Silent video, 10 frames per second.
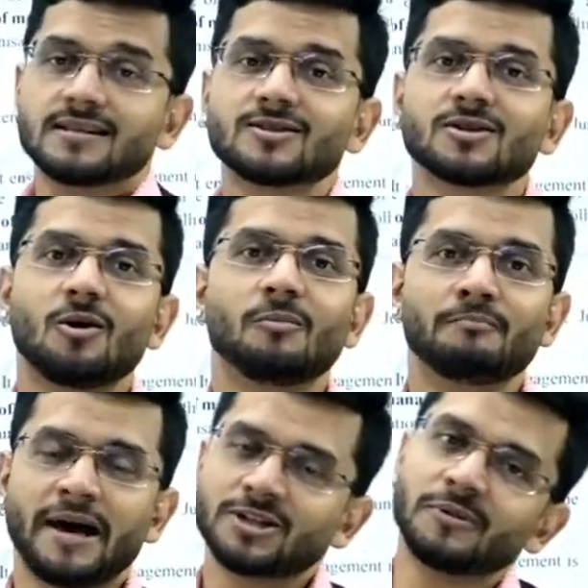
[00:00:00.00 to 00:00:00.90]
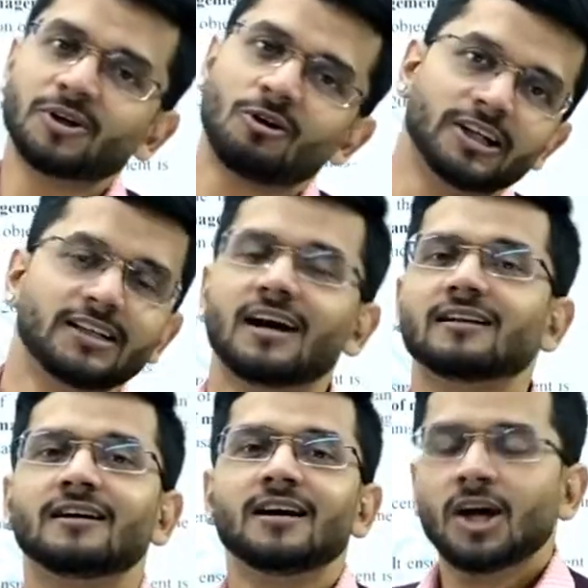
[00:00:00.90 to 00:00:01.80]
gets this management
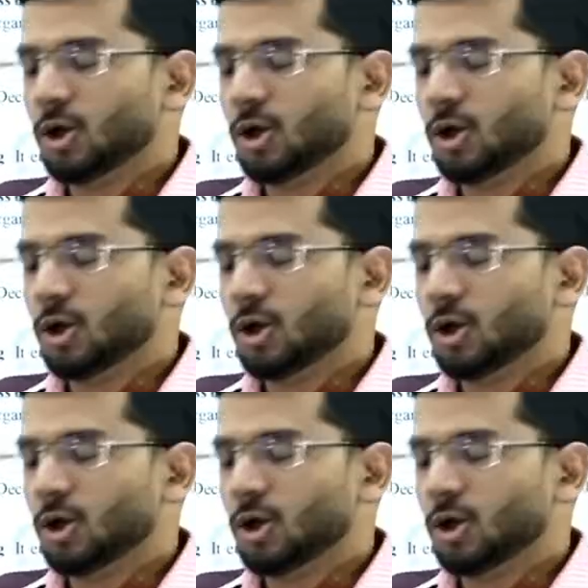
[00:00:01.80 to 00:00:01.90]
audit done.